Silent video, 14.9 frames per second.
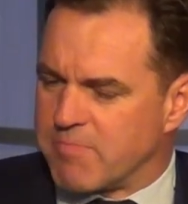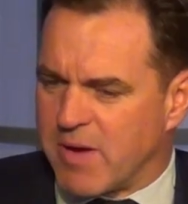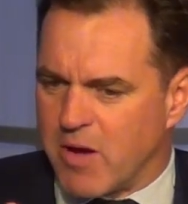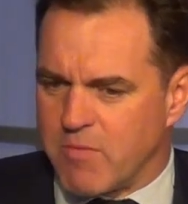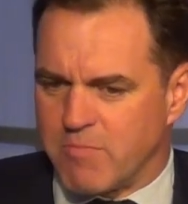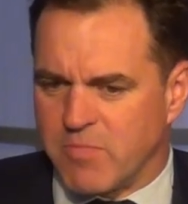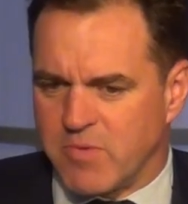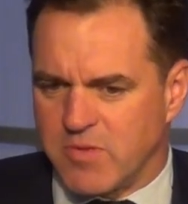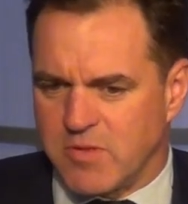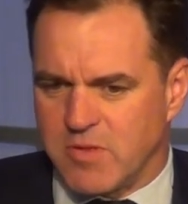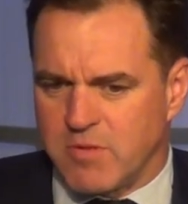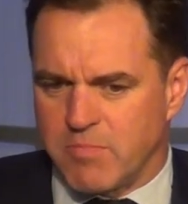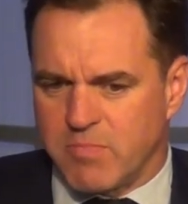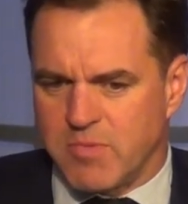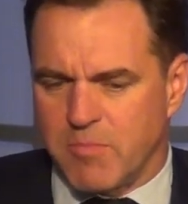about
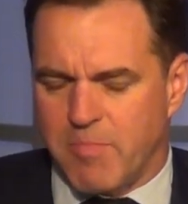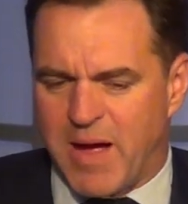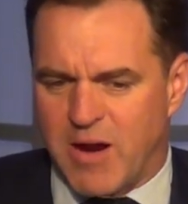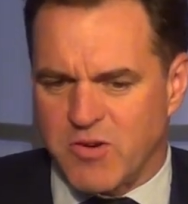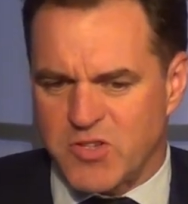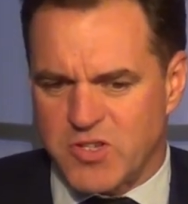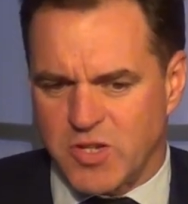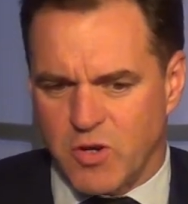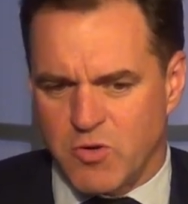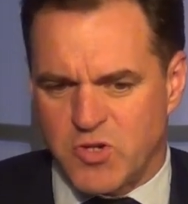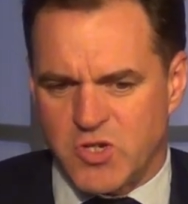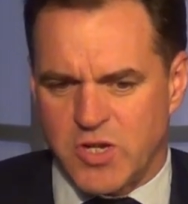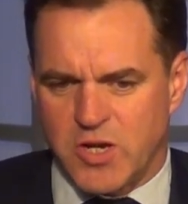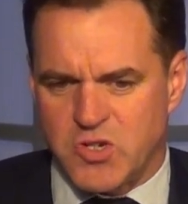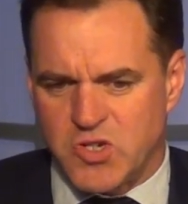the, the, Paris
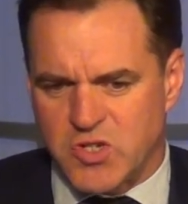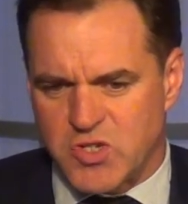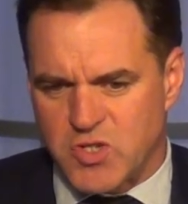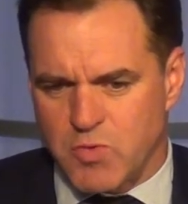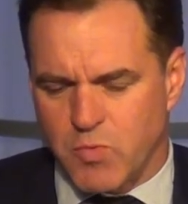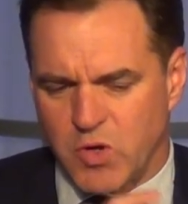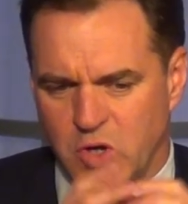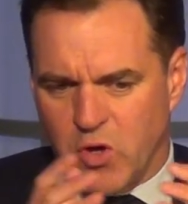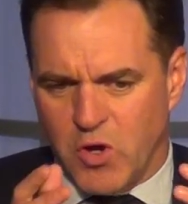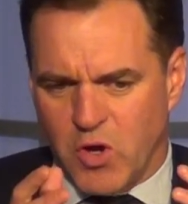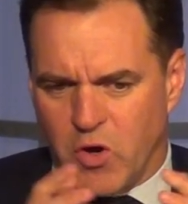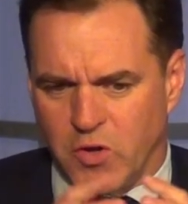negotiations that were going